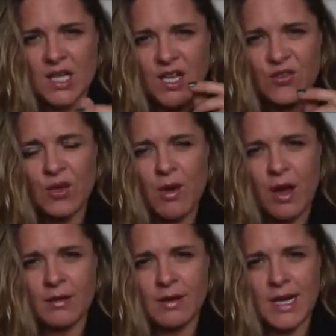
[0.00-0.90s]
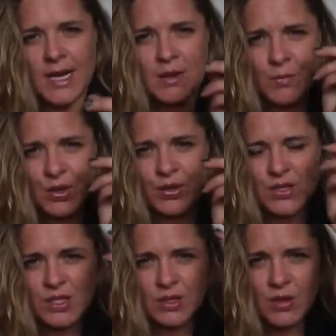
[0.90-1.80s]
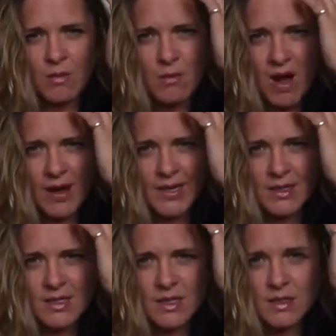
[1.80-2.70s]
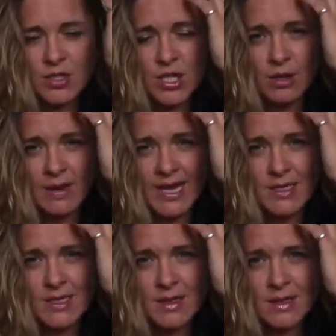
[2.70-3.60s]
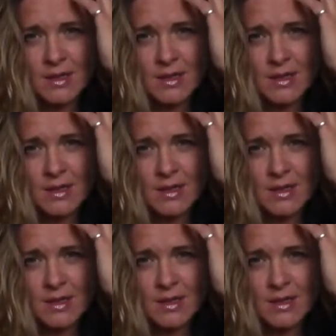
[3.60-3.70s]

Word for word: if you only put your mind to it.